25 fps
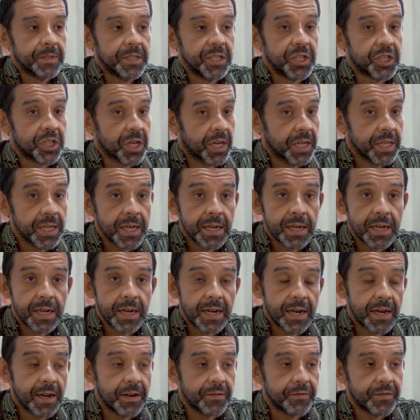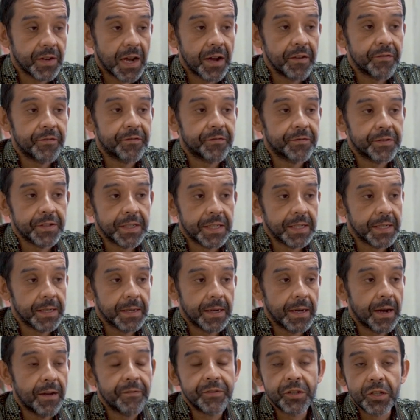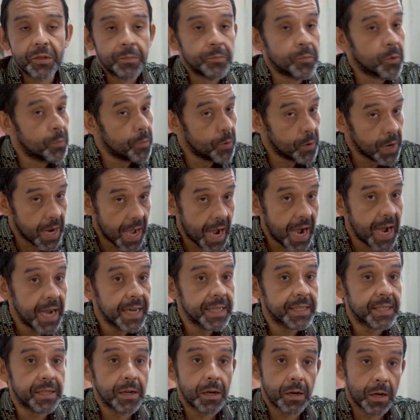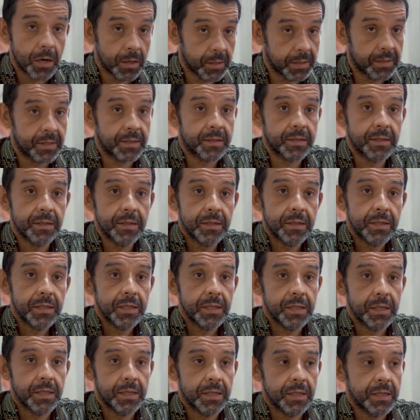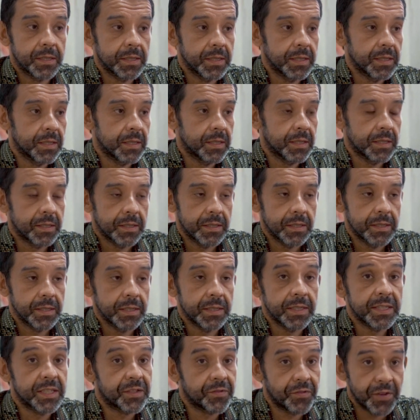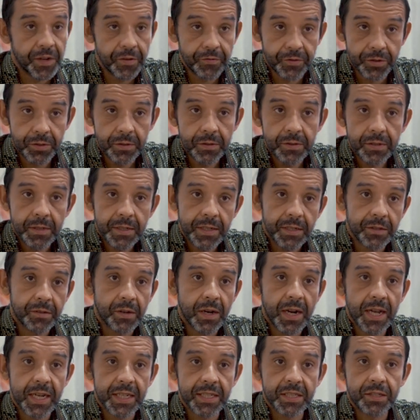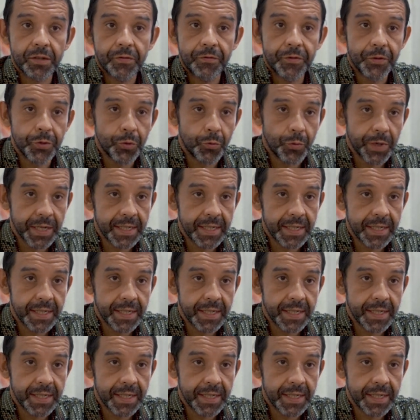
Nigerians have, have, uh, have not mobilized a lot uh, eh, uh in his favor in the last few